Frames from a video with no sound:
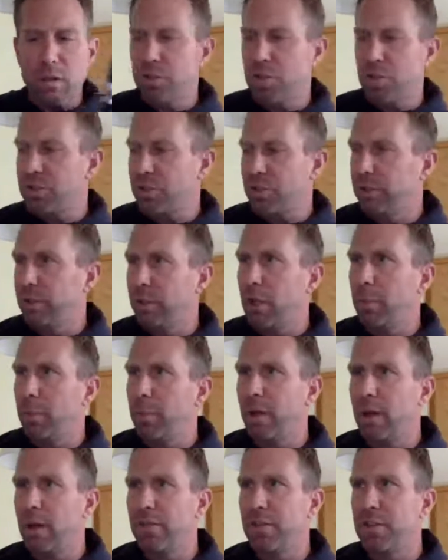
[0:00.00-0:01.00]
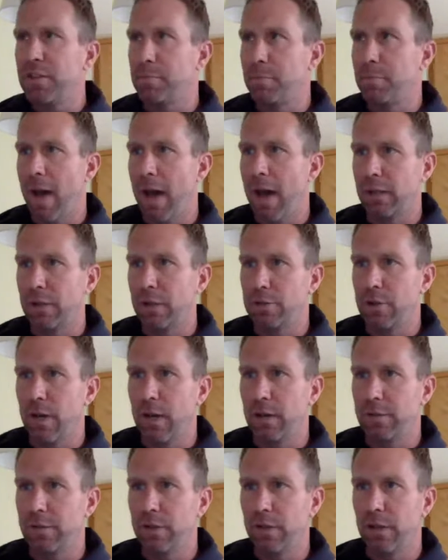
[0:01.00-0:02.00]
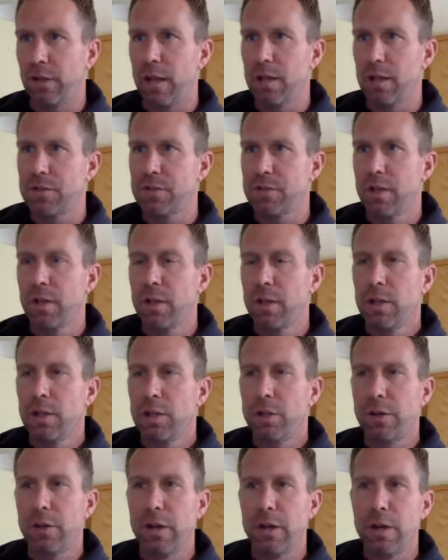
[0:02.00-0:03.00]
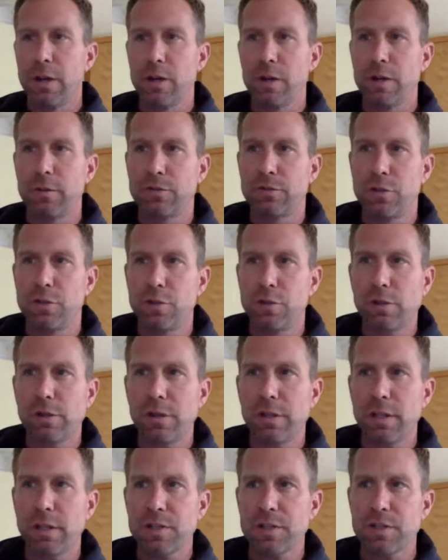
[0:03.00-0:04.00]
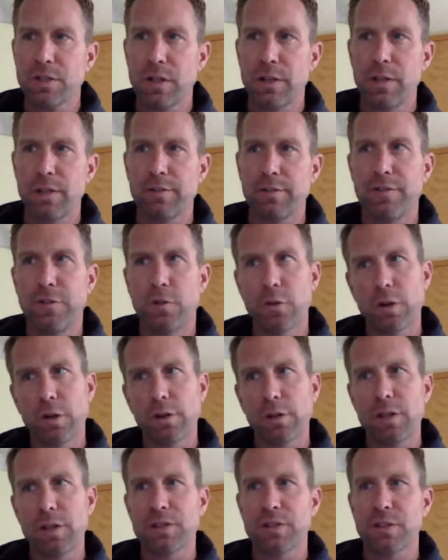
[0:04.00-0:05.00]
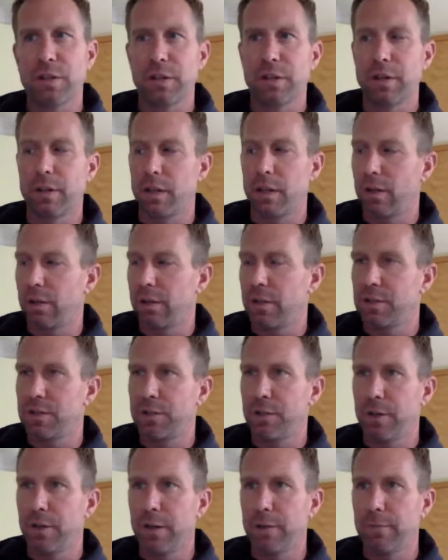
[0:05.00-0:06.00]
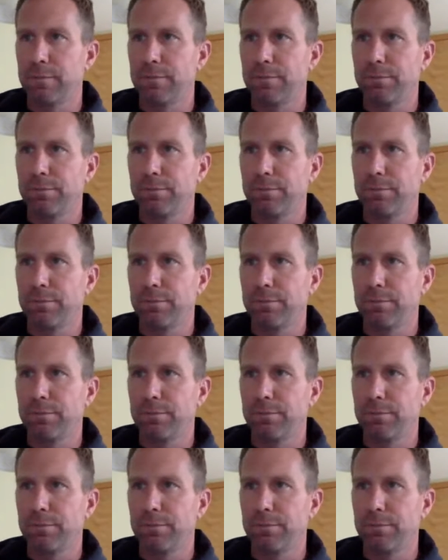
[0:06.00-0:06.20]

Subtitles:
just a little bit of this backing track for you guys. You're going to hear 2 clicks and then 4 clicks, and it'll get started.